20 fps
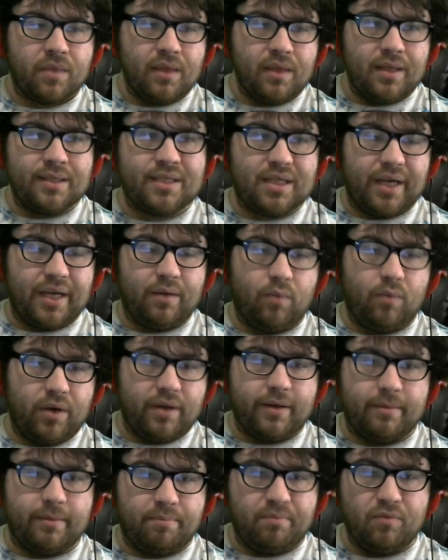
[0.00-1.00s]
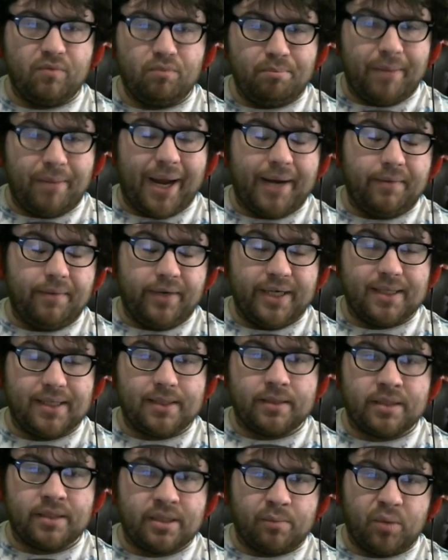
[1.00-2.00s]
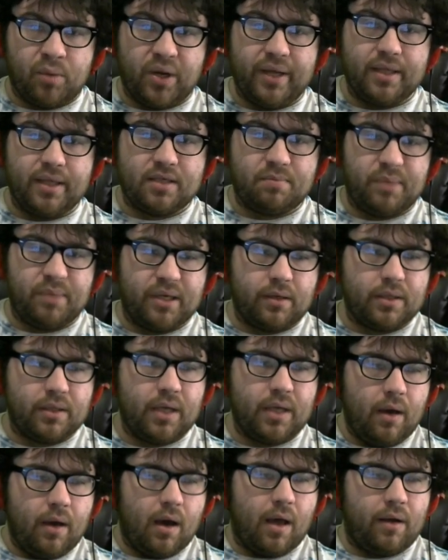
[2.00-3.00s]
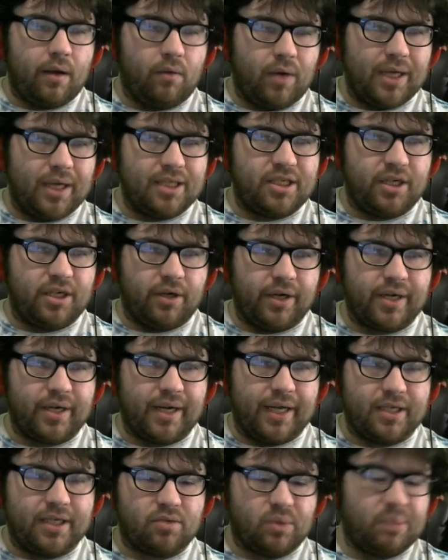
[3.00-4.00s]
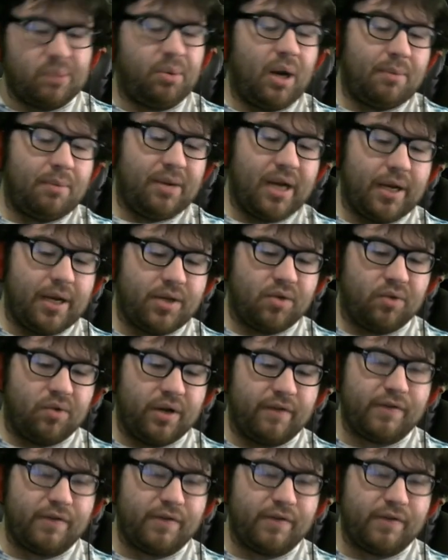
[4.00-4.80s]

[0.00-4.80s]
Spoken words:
This is like one of the main reasons to play this build. Otherwise, your Ignites would probably not do enough